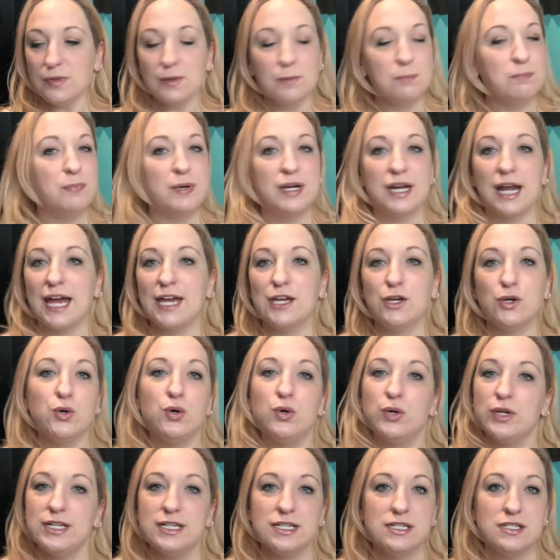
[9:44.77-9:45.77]
but I
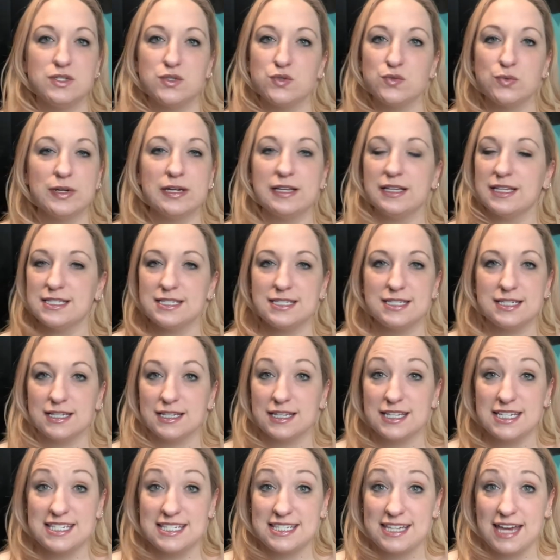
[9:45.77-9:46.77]
couldn't
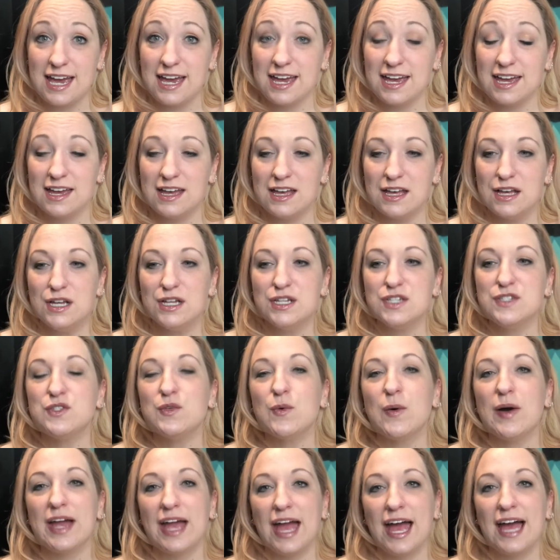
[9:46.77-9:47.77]
realistically stay. So
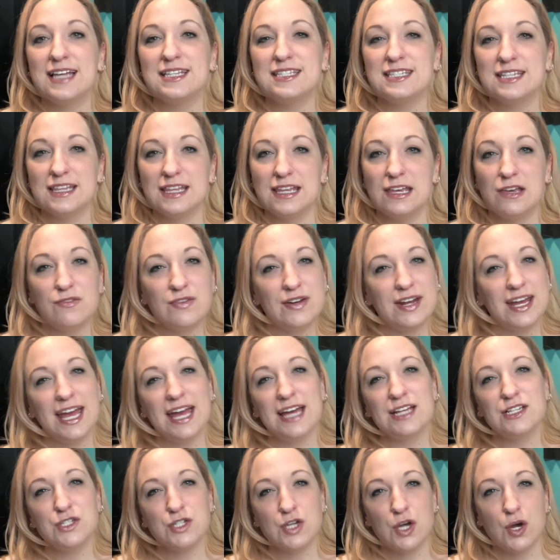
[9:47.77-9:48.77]
I had to leave and I
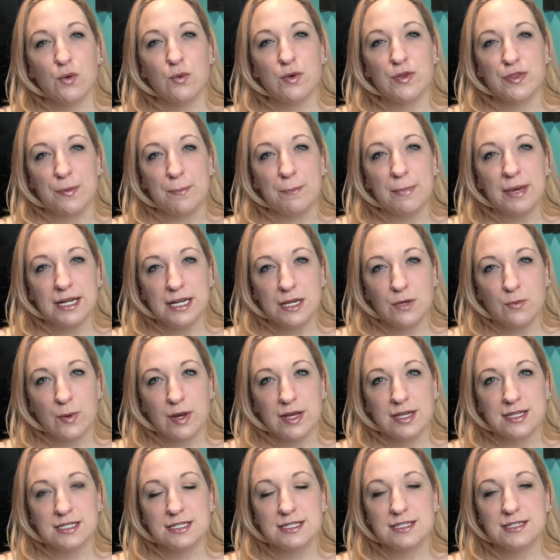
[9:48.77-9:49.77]
had to go where the money
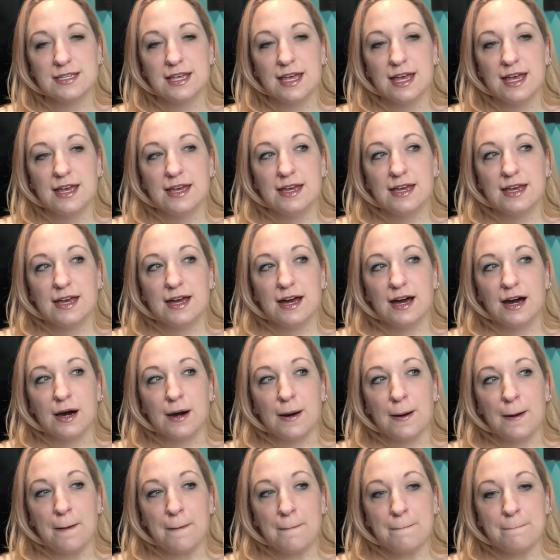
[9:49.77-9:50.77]
was.
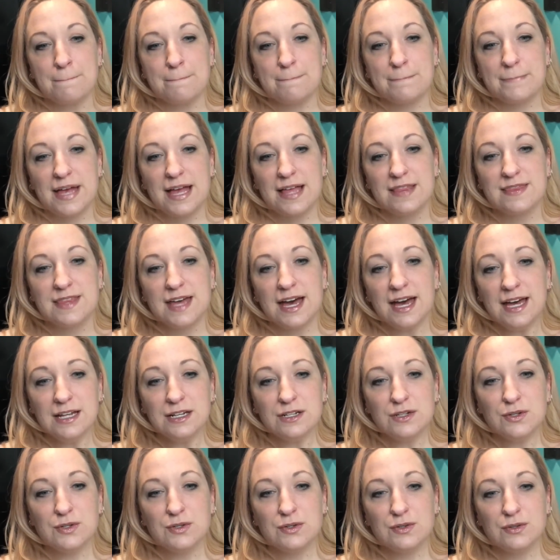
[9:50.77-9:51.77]
Um, and that
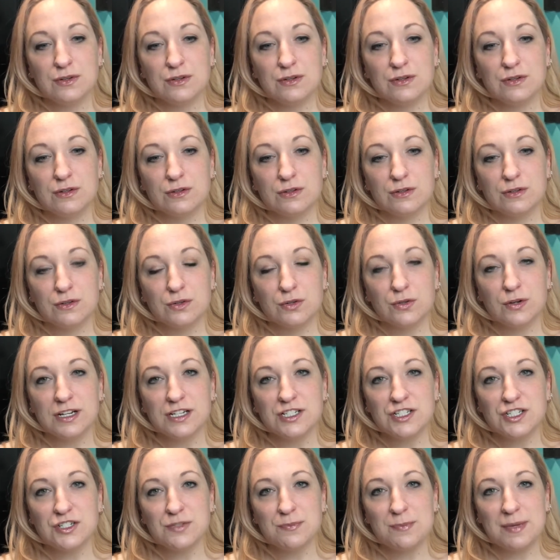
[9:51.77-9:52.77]

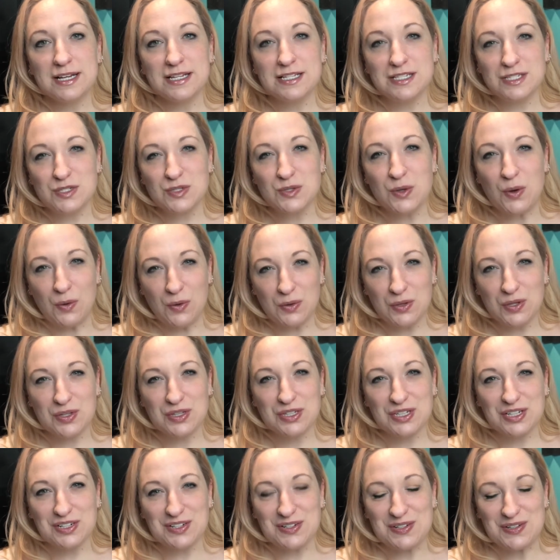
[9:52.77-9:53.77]
crushed my soul a
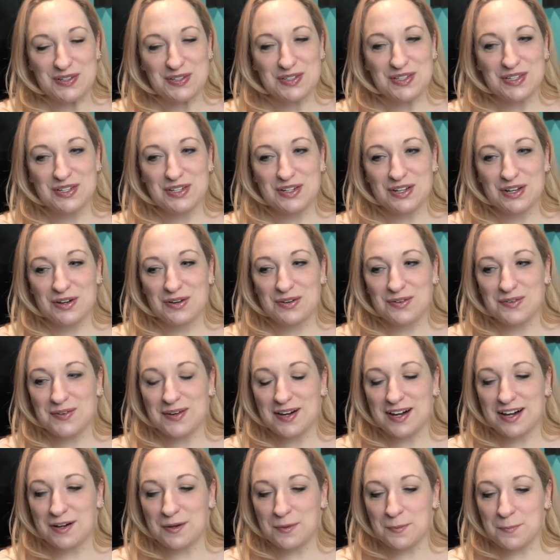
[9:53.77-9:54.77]
little, you know.
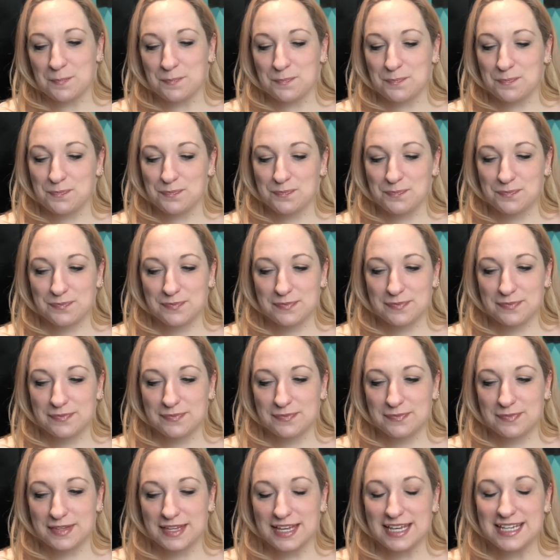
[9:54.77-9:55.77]
Um,
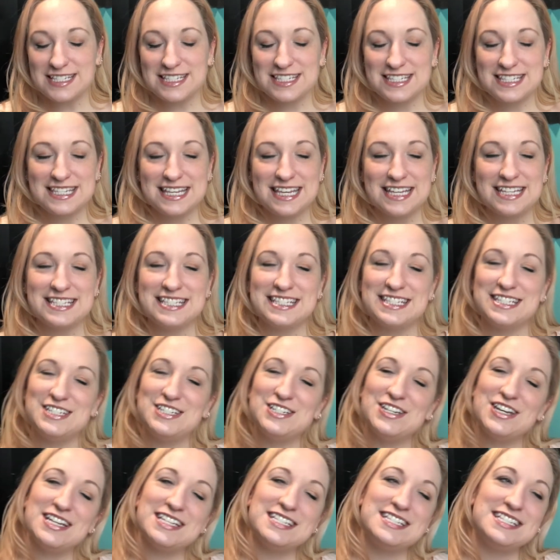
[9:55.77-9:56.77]
it's it's
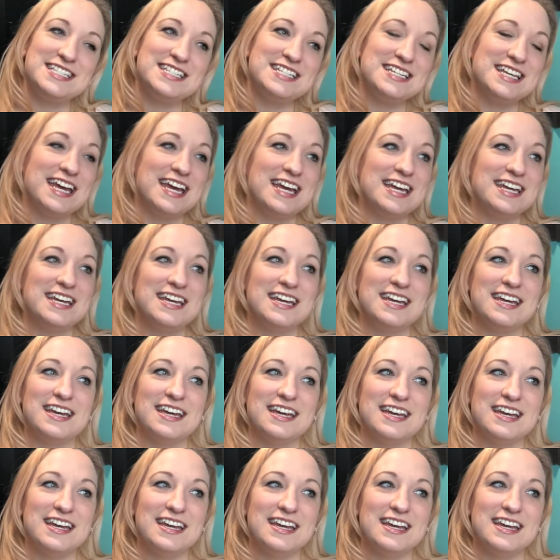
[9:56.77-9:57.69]
just a